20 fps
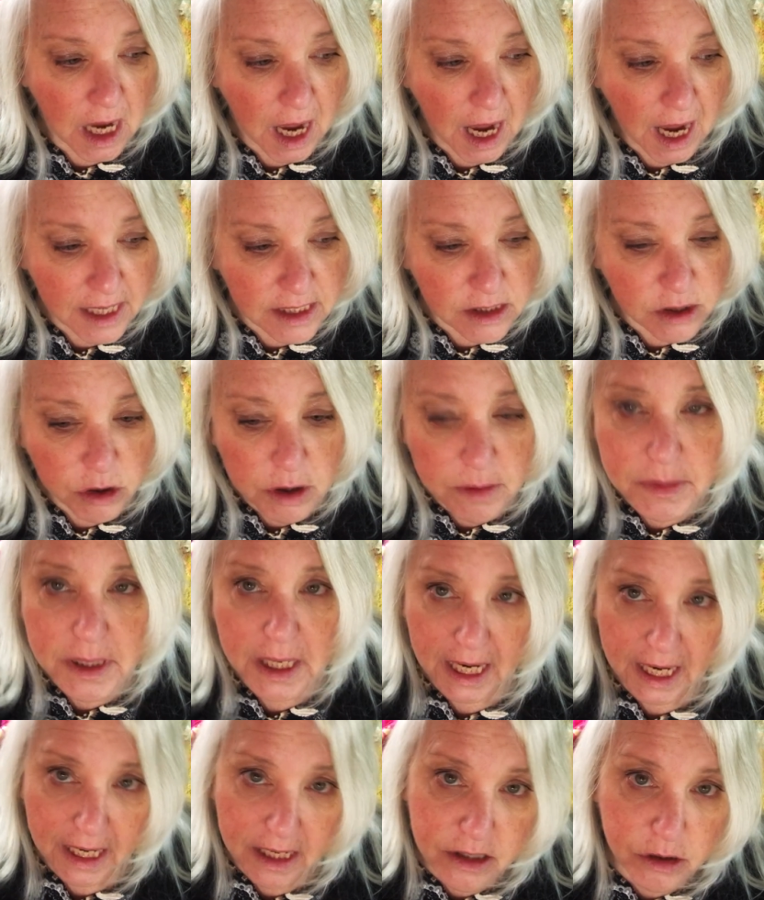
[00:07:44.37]
I took him to
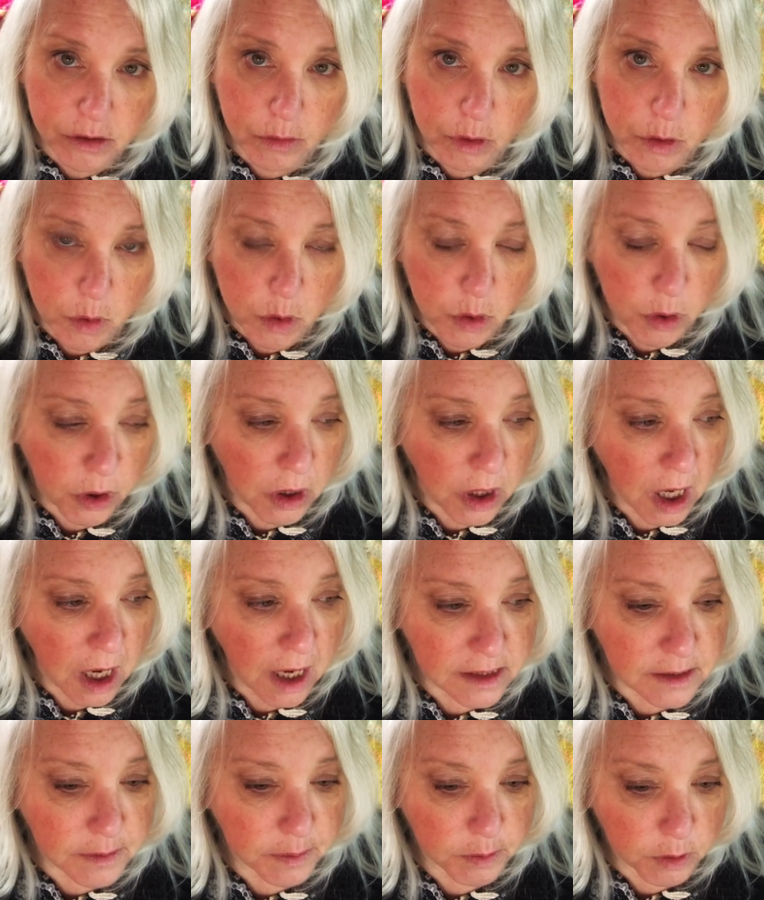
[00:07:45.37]
Angell Memorial
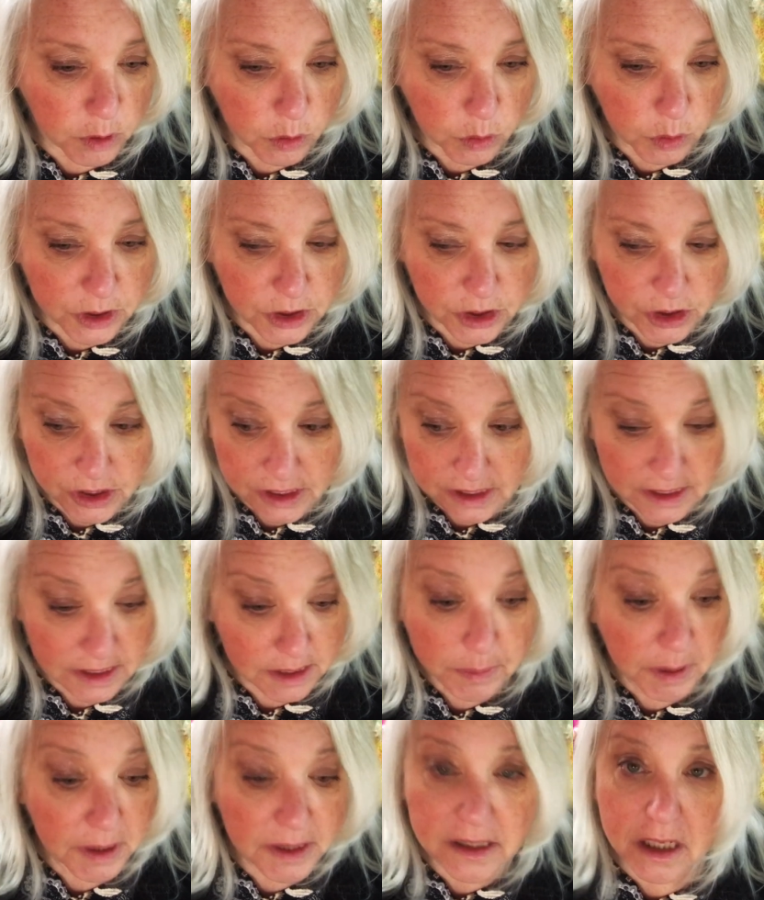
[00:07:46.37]
Hospital, which is
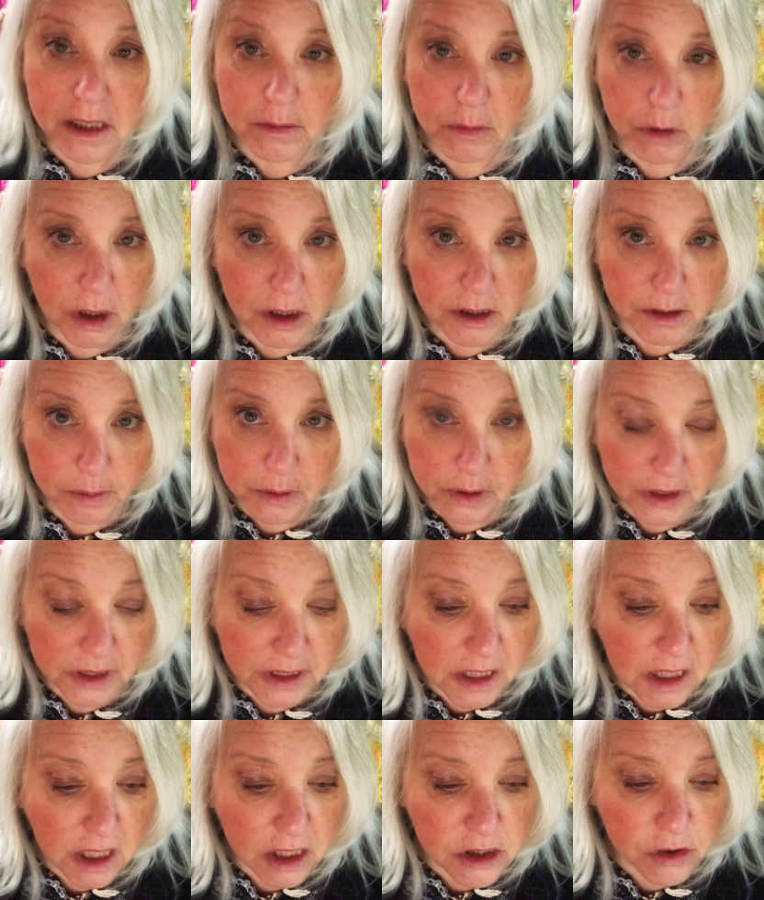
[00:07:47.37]
the best animal hospital in
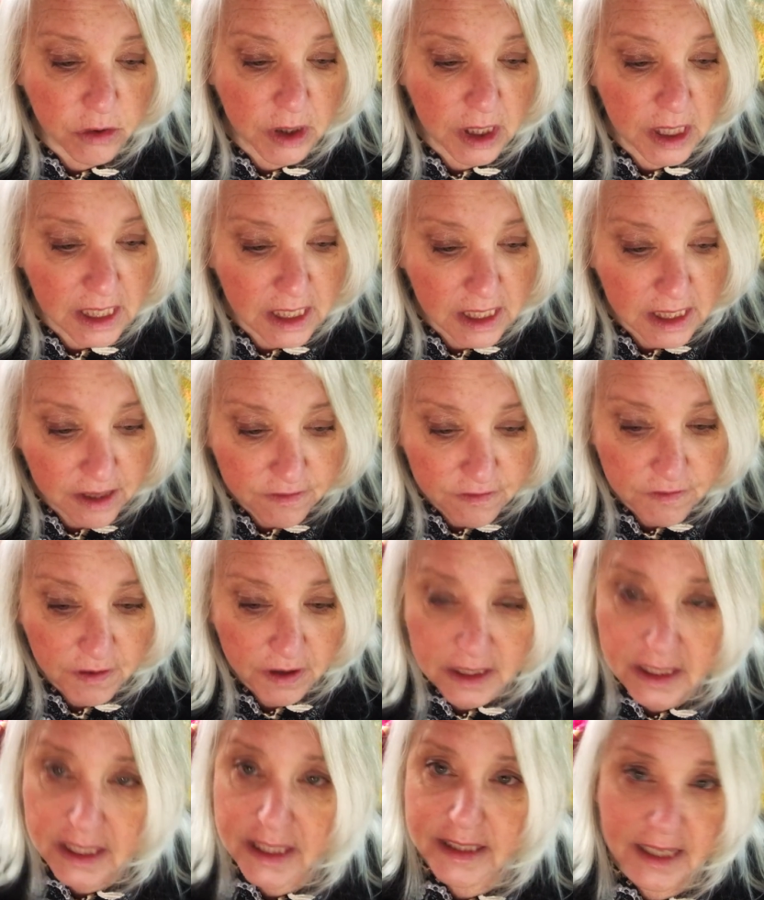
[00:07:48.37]
the country, and they
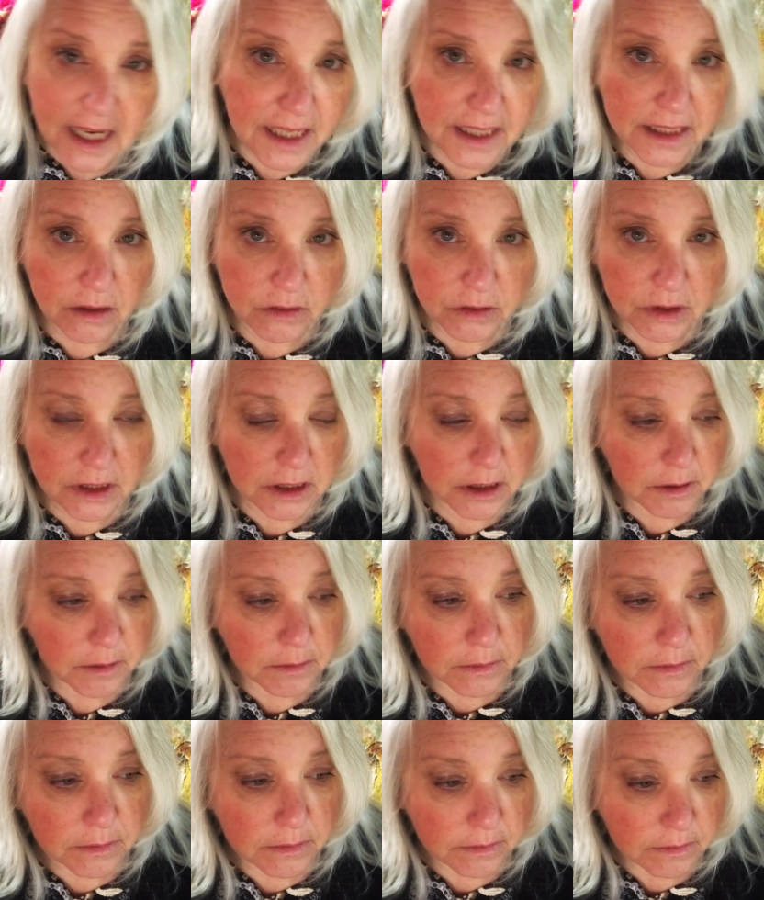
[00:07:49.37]
finally diagnosed
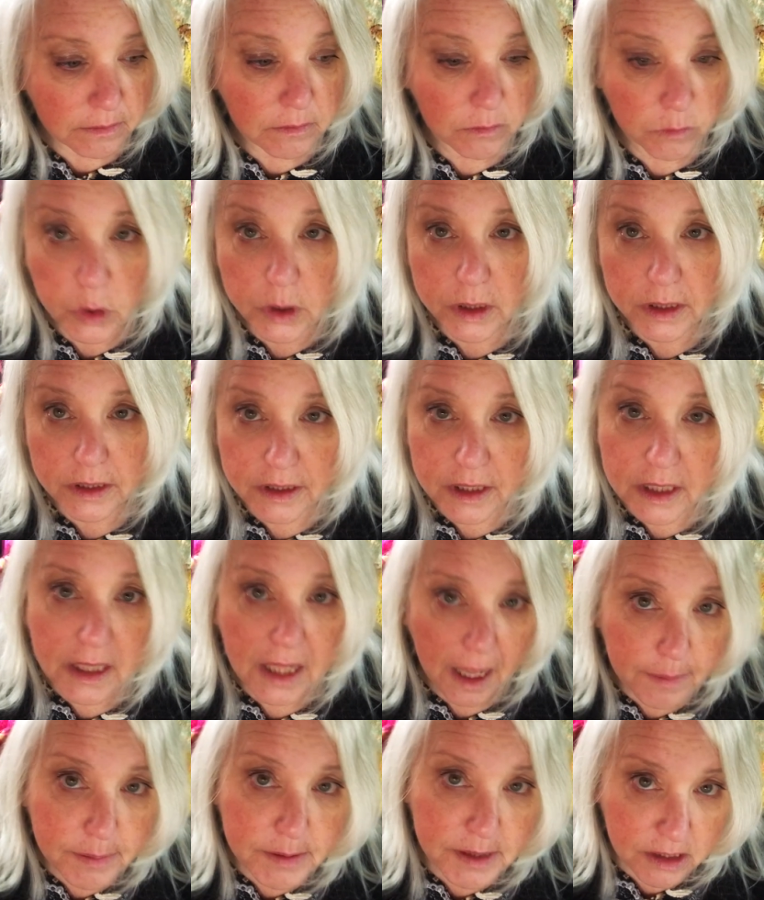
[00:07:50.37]
him with
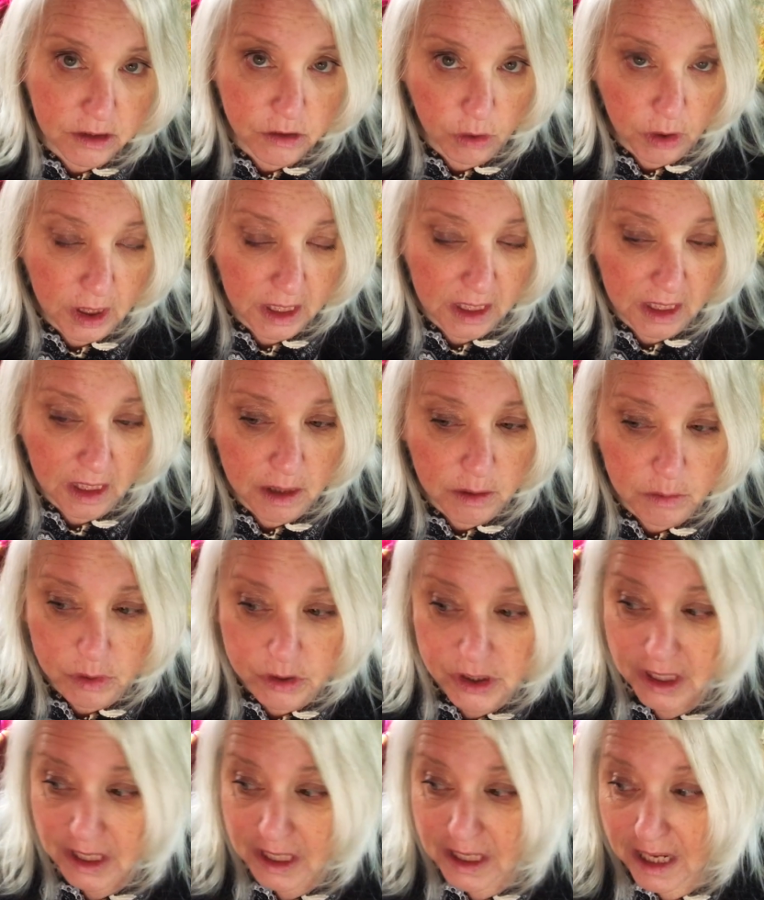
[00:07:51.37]
collapsing trachea,
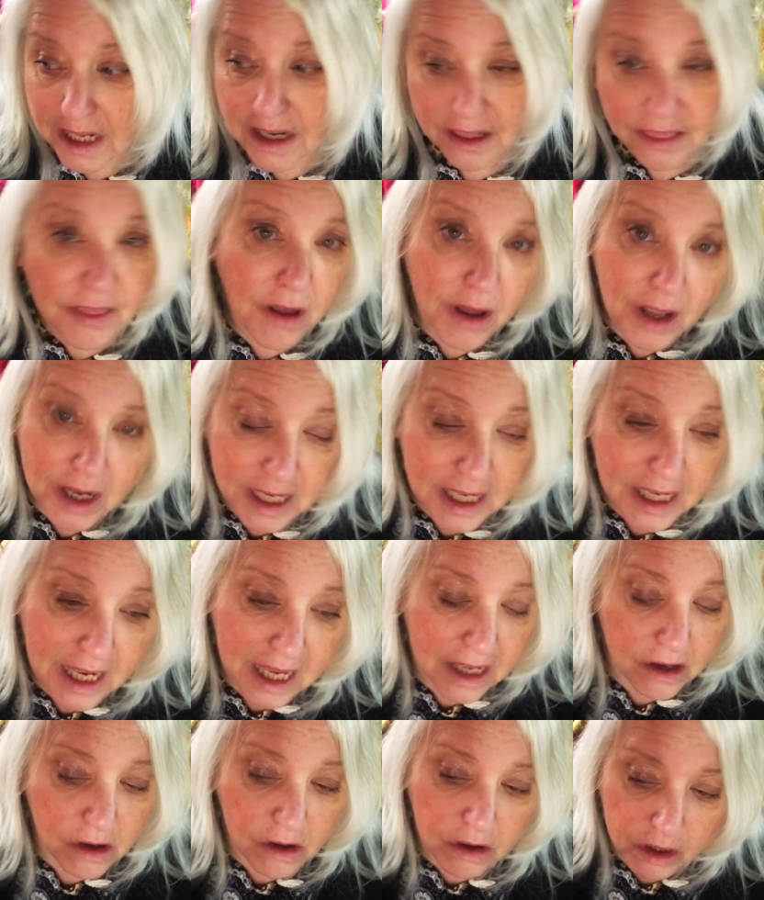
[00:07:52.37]
which I kind of thought he had
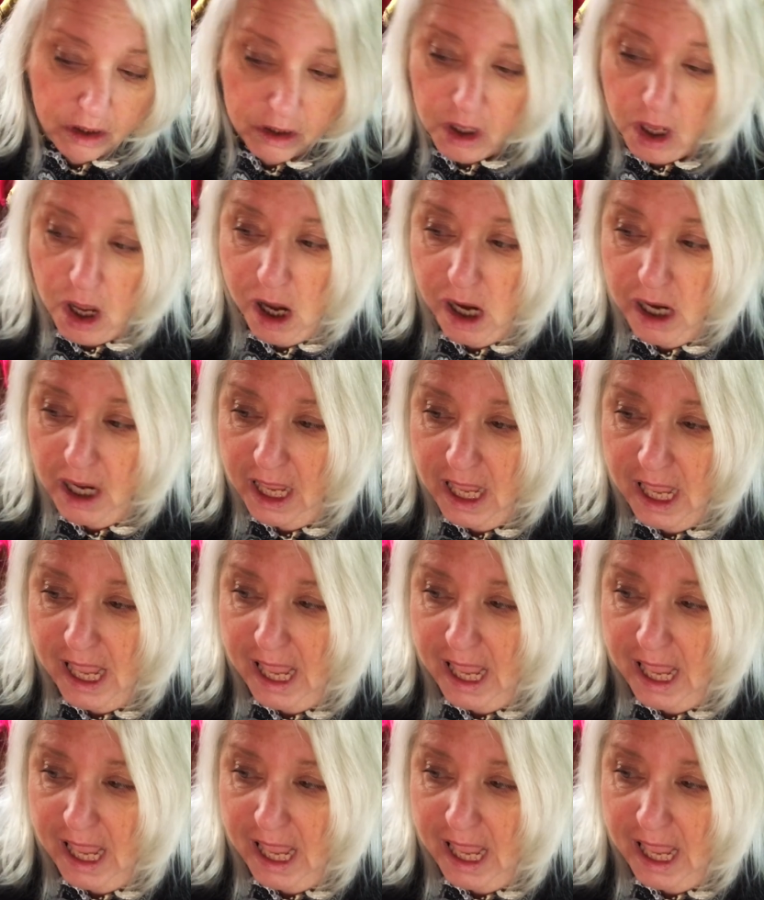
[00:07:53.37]
had all along.